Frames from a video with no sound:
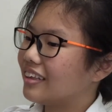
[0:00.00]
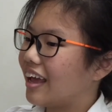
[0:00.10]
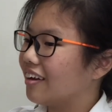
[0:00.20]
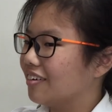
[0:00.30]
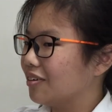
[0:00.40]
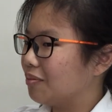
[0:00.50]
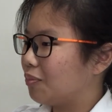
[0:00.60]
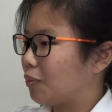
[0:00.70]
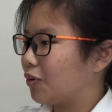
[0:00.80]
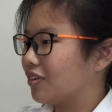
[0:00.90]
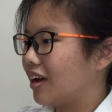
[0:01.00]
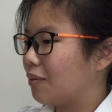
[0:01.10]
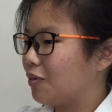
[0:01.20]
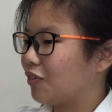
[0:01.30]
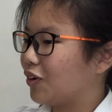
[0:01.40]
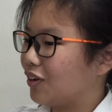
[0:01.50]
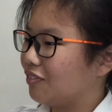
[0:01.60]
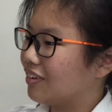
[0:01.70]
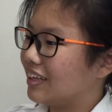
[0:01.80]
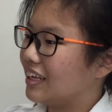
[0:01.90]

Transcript: tear the proposal up before he